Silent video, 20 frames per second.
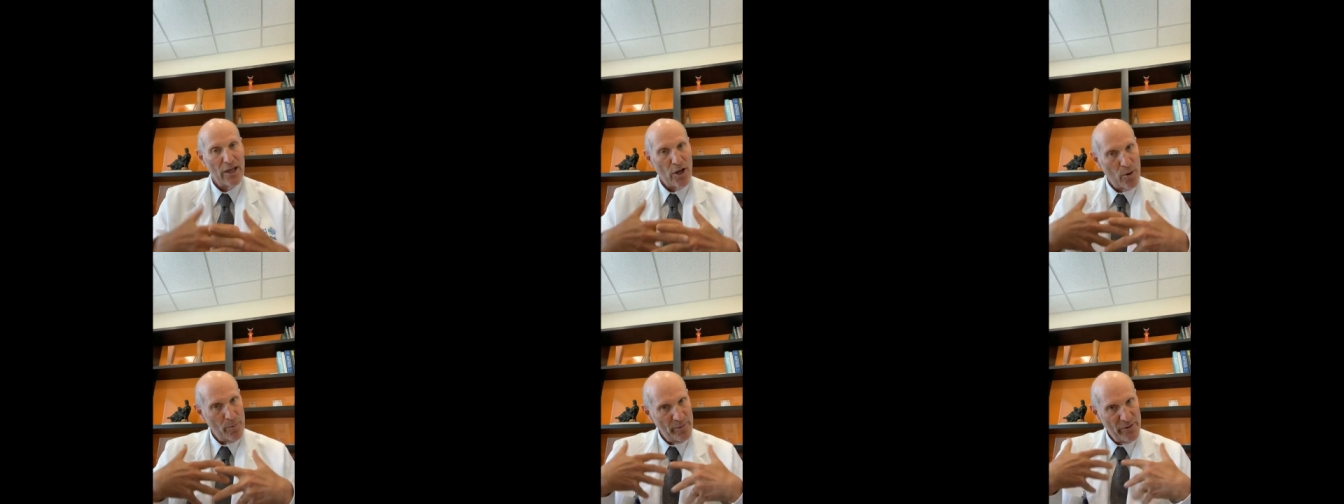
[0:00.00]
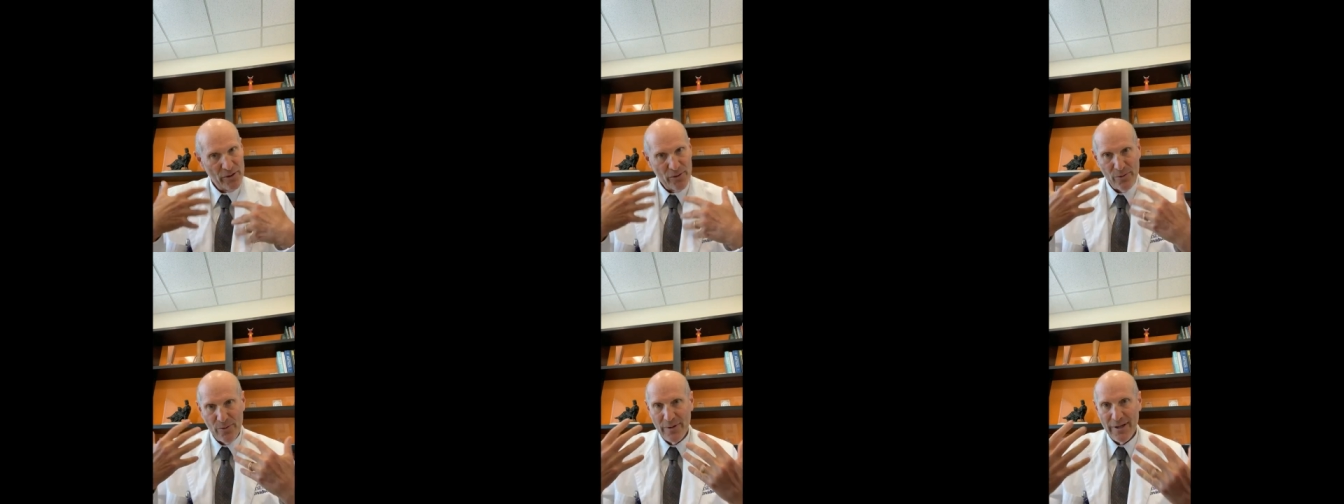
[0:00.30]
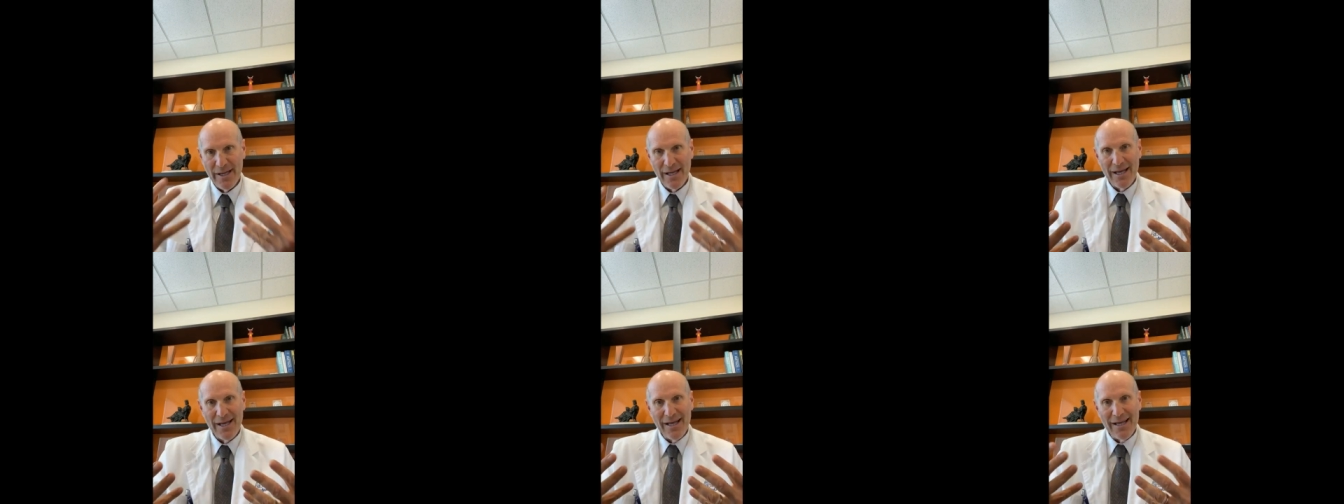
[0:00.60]
I hope
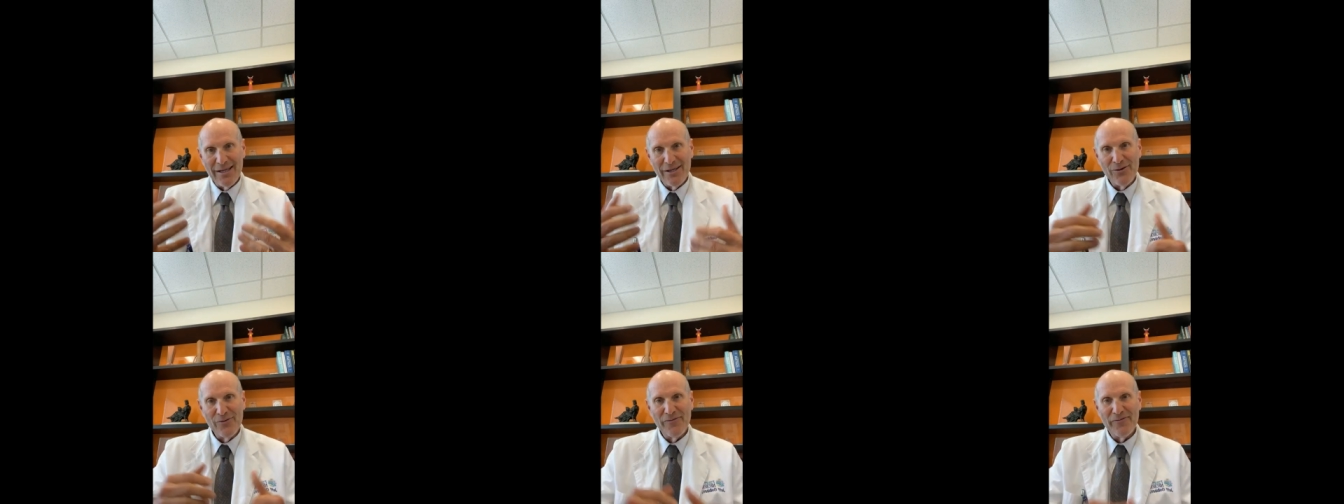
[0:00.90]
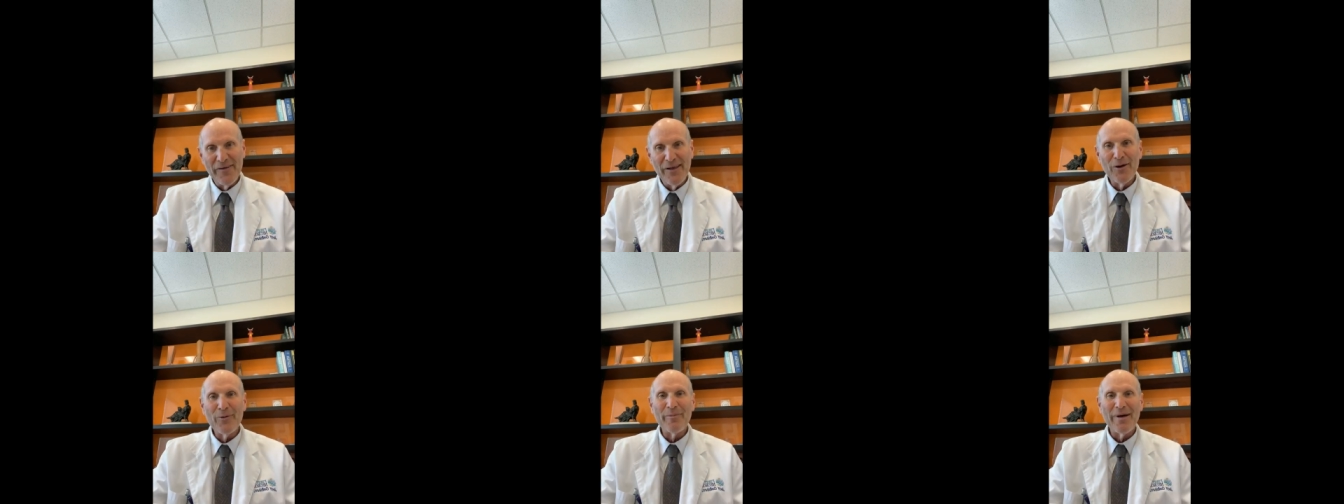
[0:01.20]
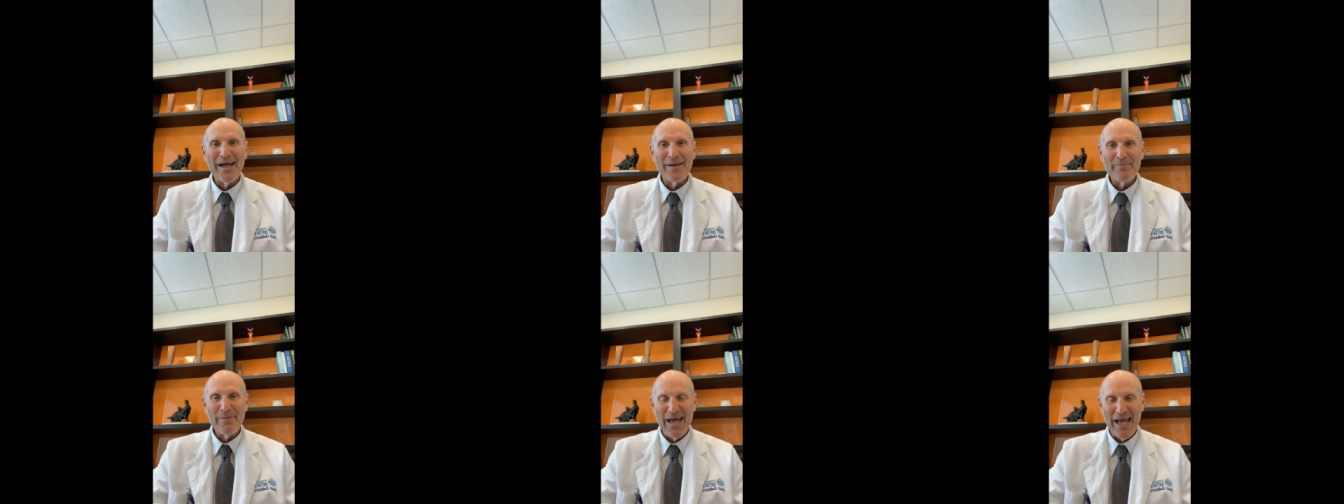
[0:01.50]
you you
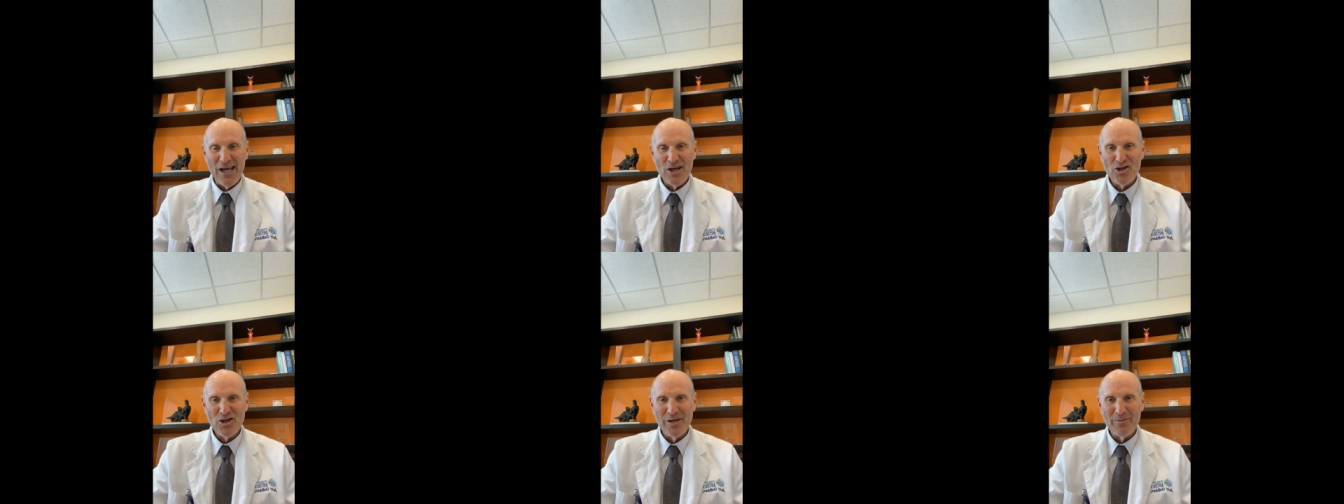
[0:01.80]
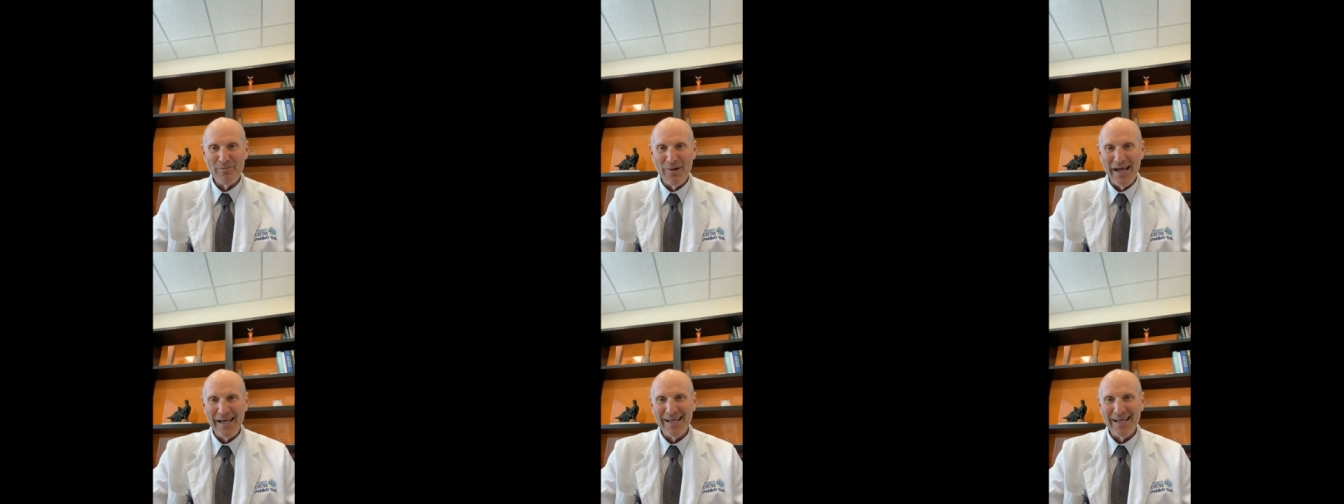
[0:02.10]
feel my passion,